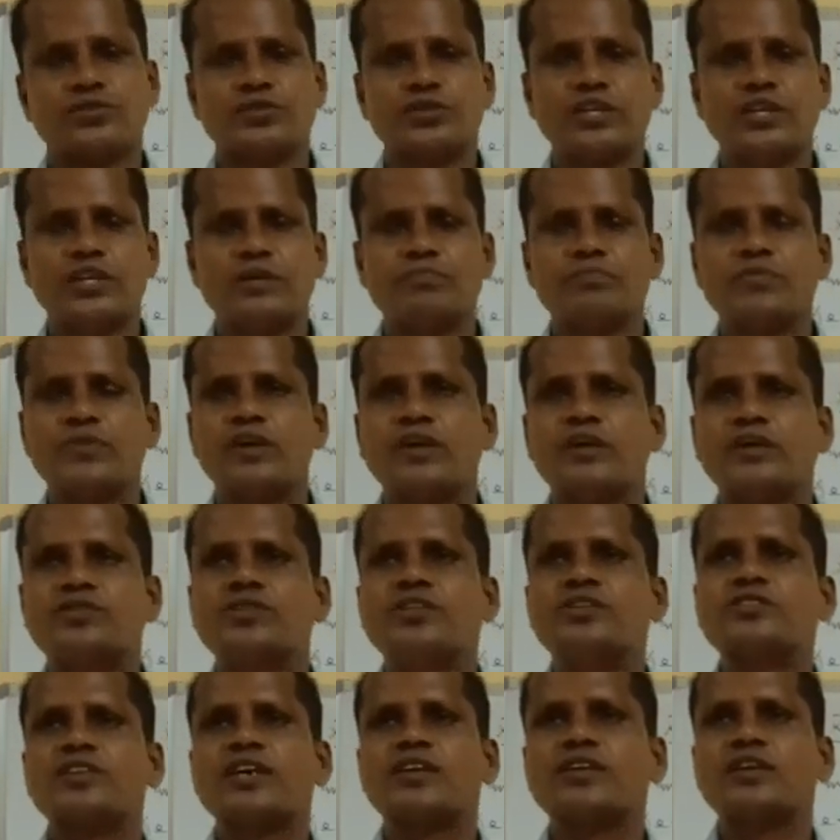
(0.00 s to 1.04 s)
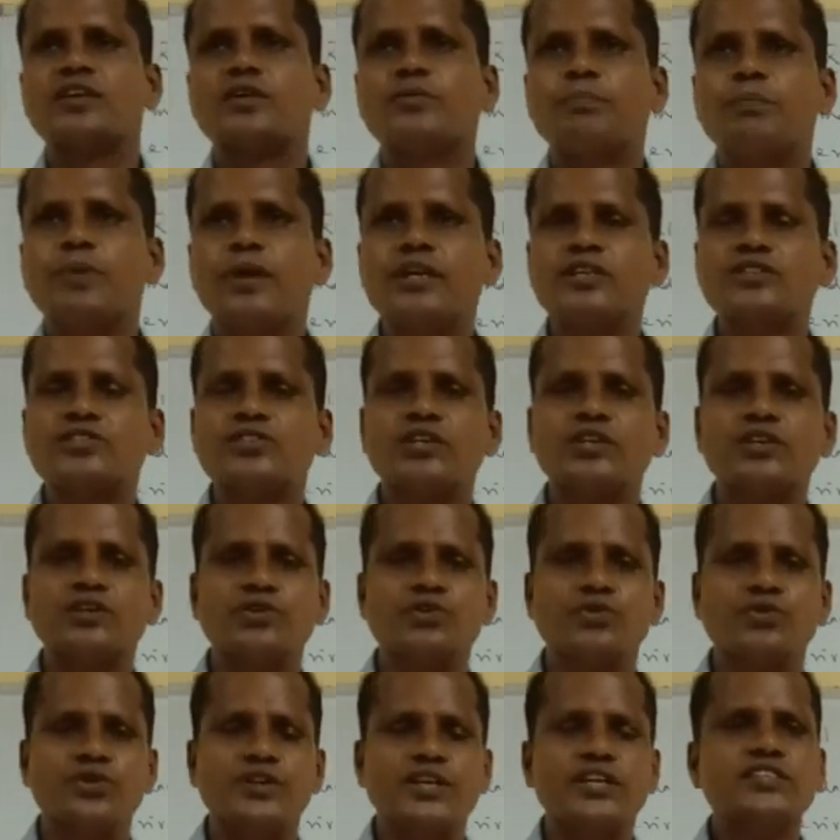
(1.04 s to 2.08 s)
Okay, these are called basic
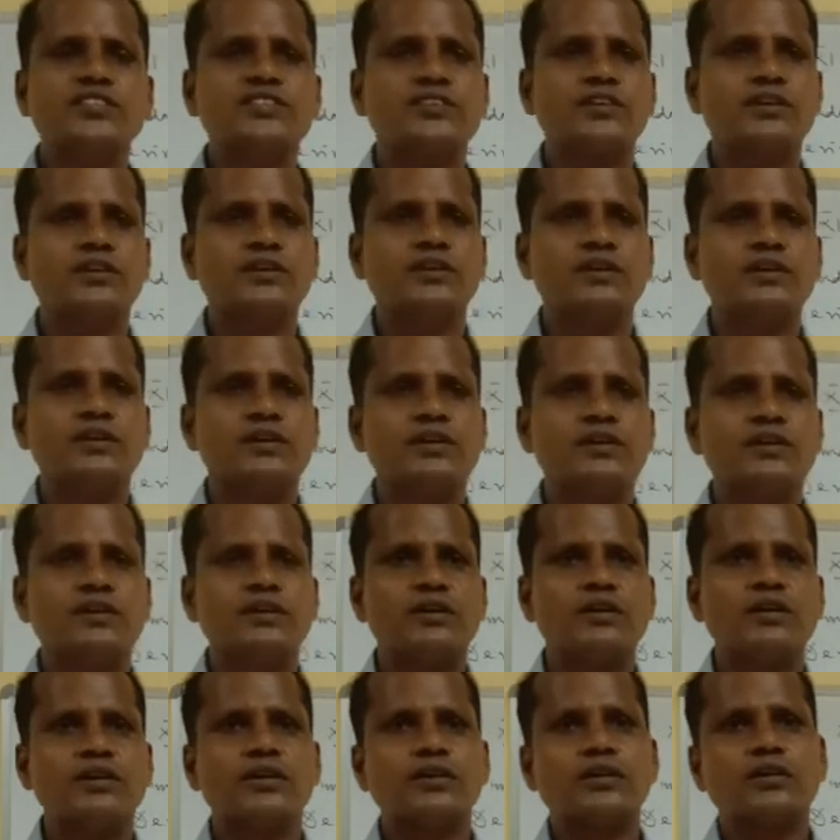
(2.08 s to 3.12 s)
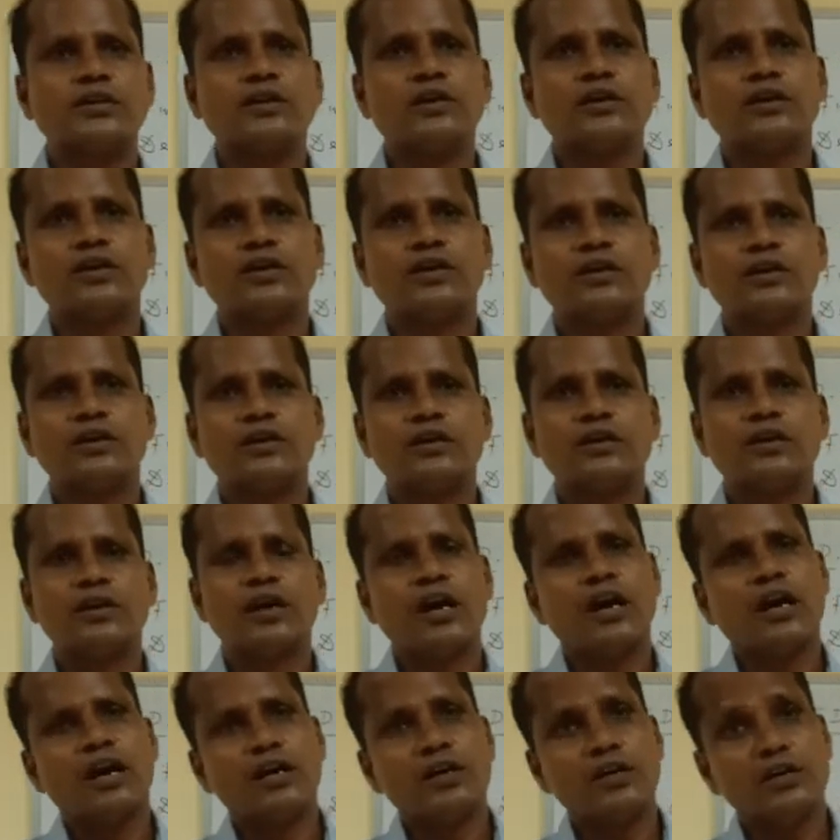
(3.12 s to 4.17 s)
units. Or
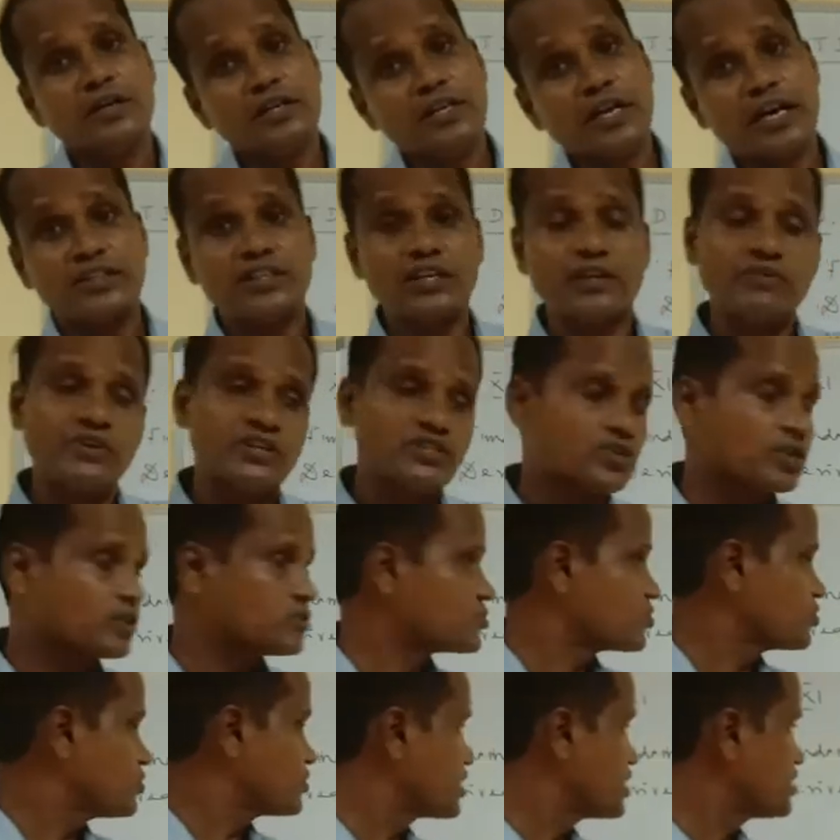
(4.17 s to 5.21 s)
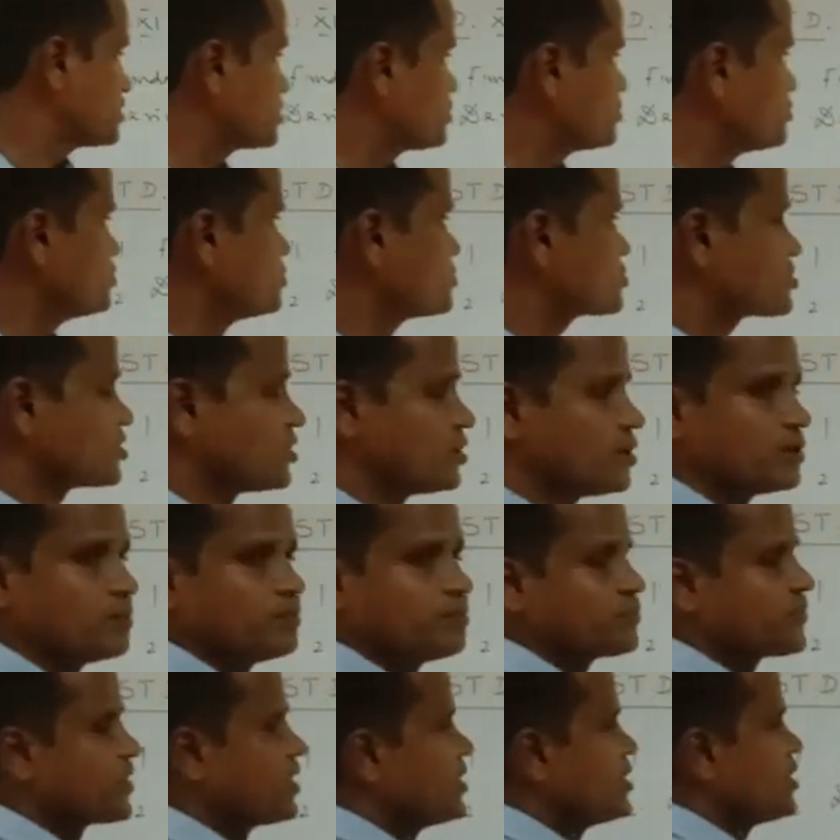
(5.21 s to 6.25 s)
in other ways also, you can use
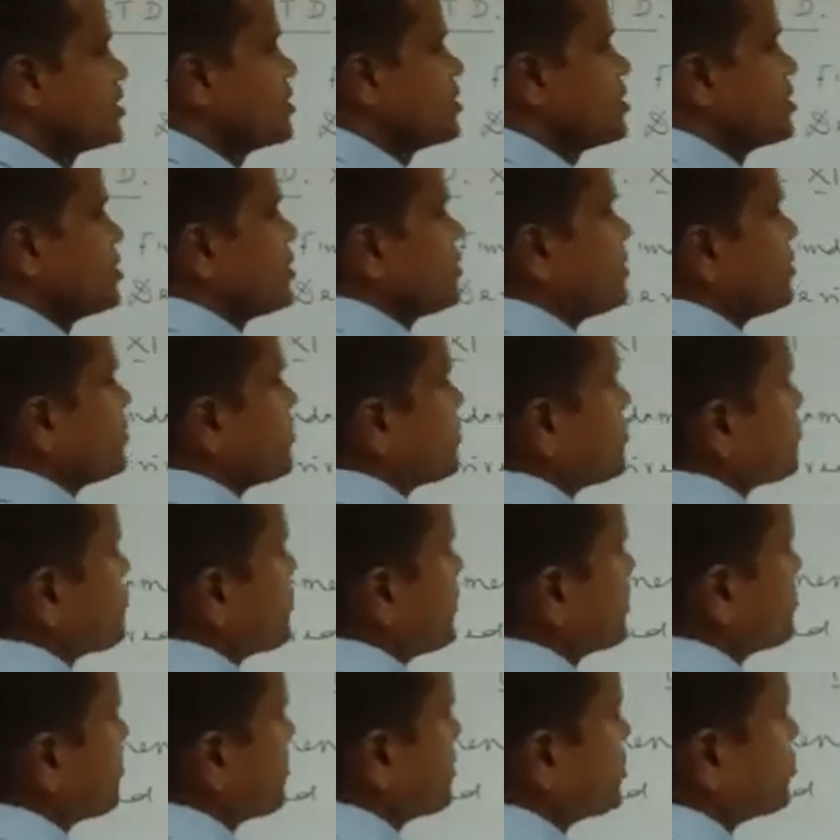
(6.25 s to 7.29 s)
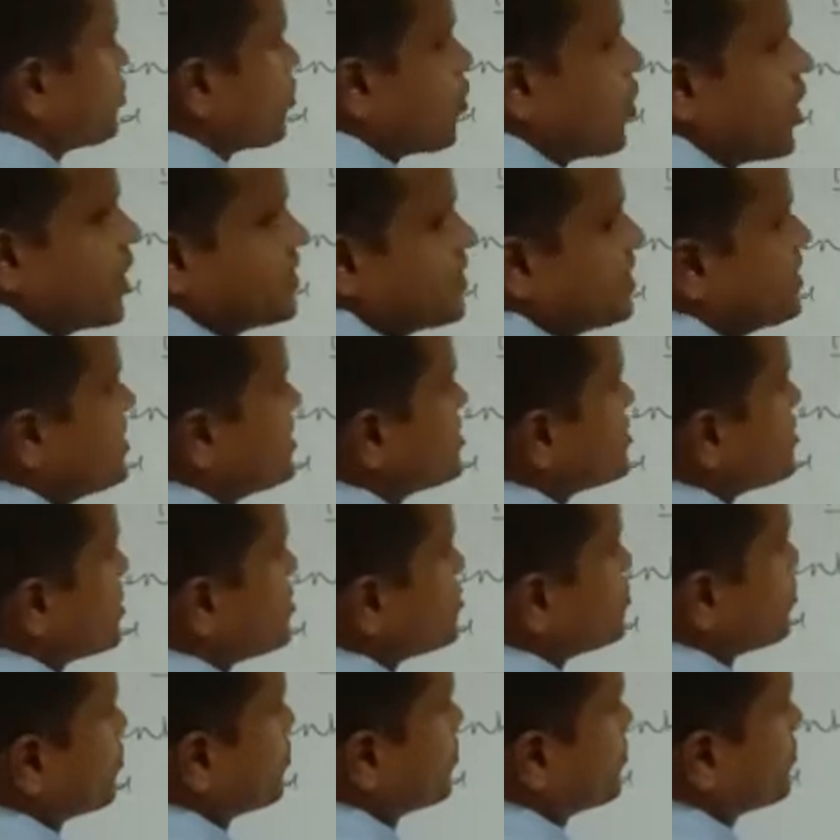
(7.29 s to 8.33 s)
fundamental quantities
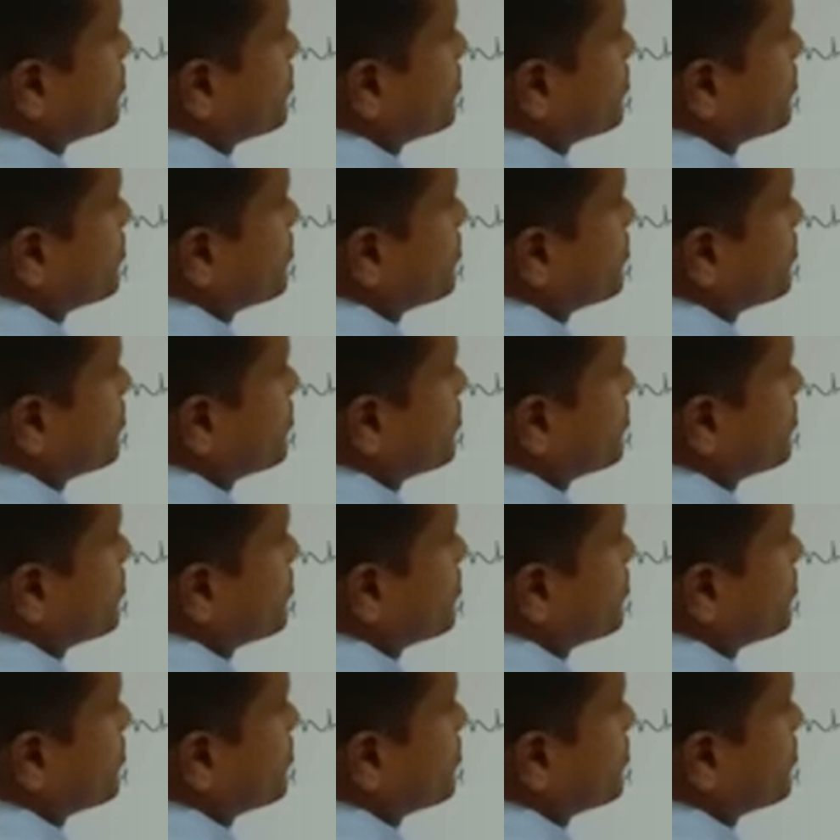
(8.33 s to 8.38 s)
also.